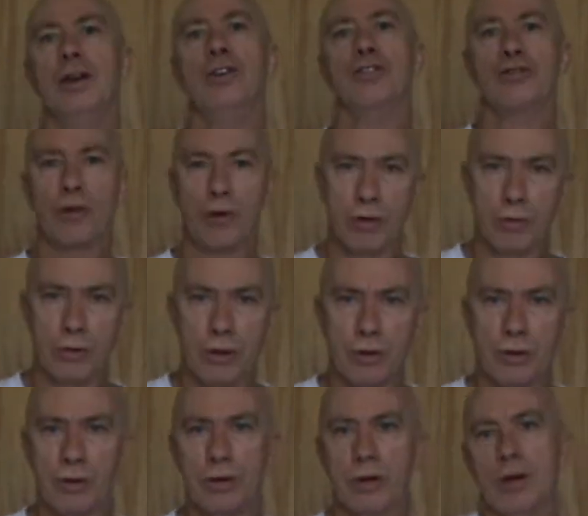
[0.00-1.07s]
stronger with
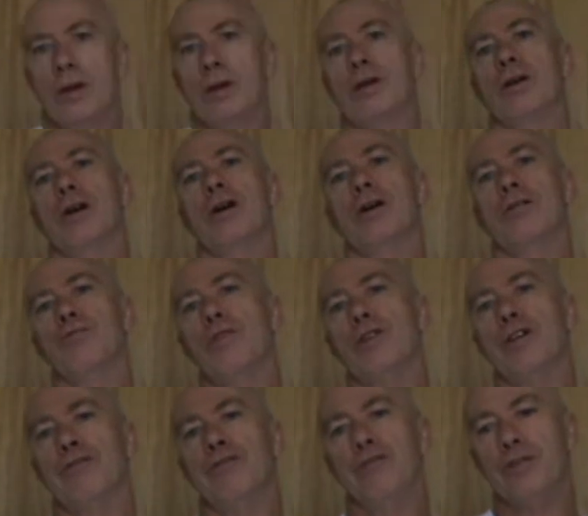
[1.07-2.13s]
your
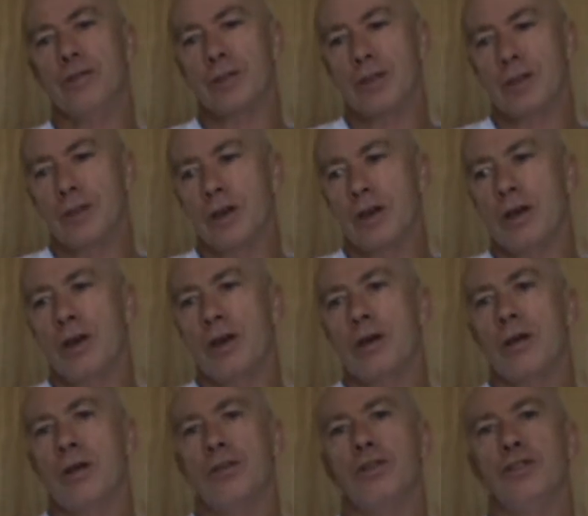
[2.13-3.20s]
right foot,
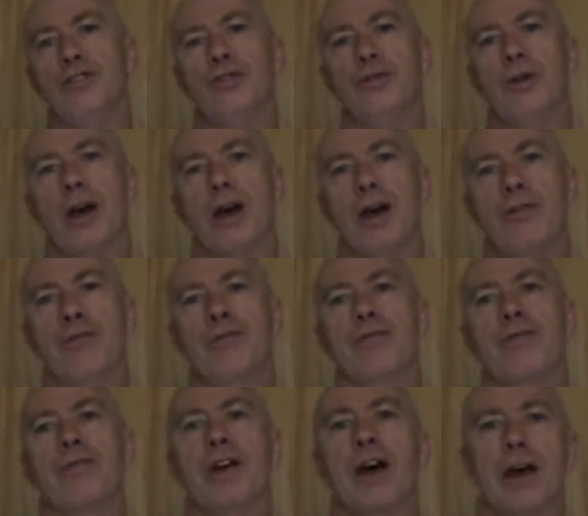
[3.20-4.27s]
you should have
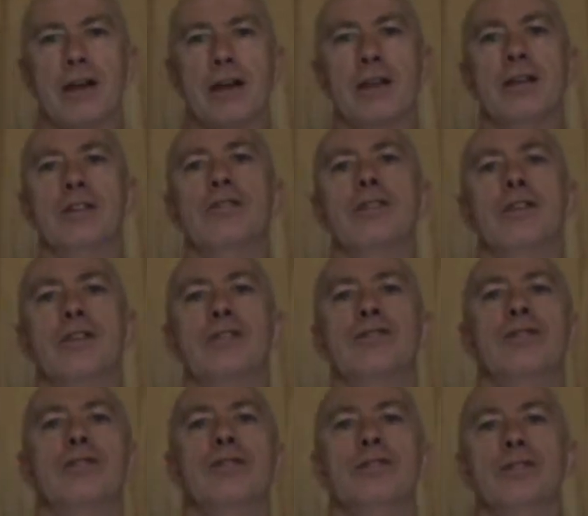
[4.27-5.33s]
that as
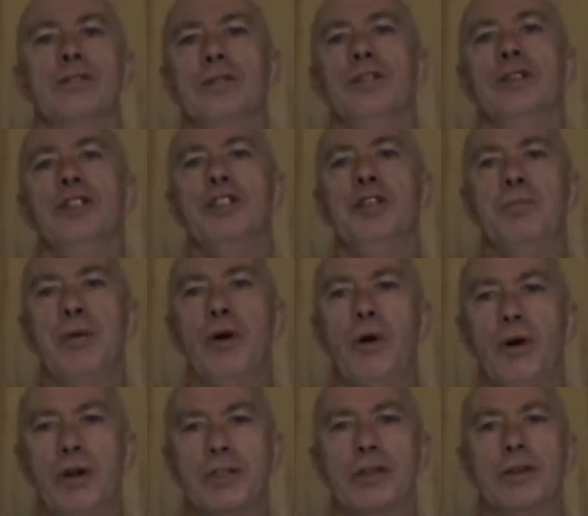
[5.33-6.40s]
the leading
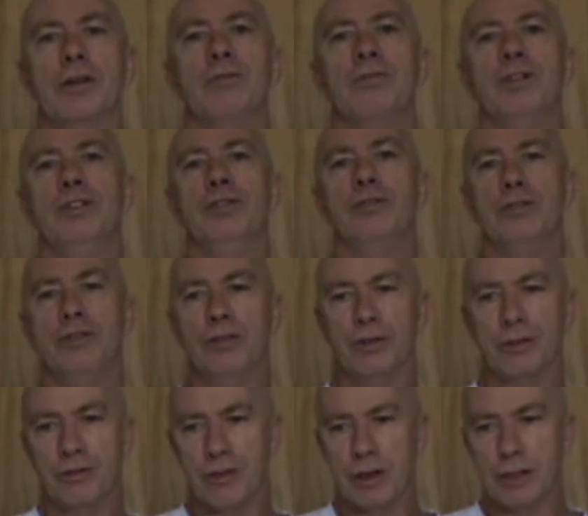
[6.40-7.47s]
point when you're in your
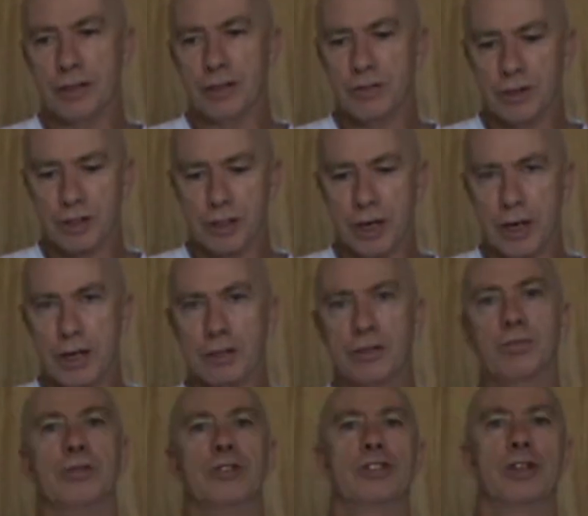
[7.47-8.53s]
defensive
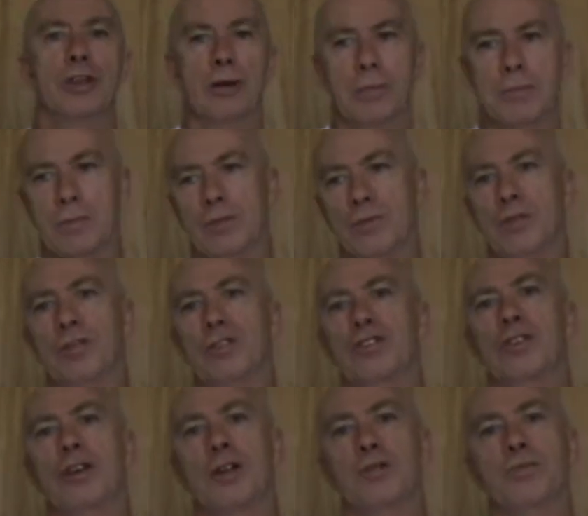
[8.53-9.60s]
stance, which we
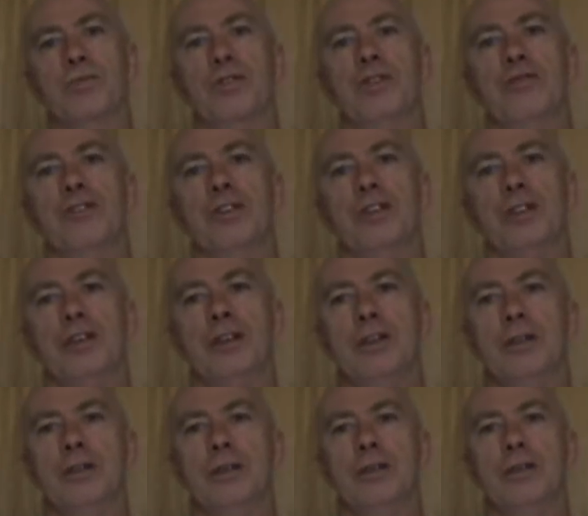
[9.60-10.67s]
discussed briefly
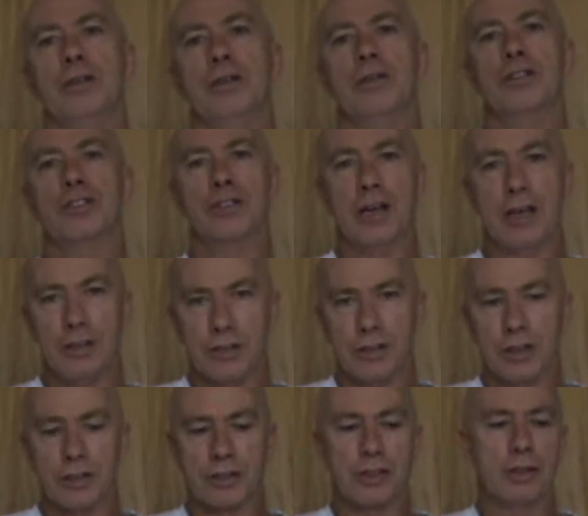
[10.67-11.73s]
in the stance
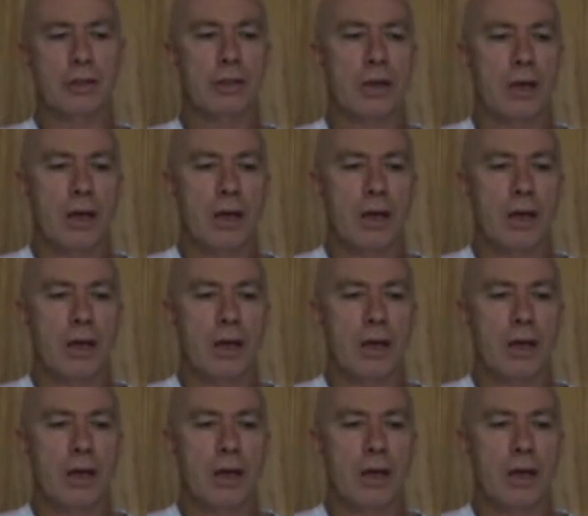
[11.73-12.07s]
section.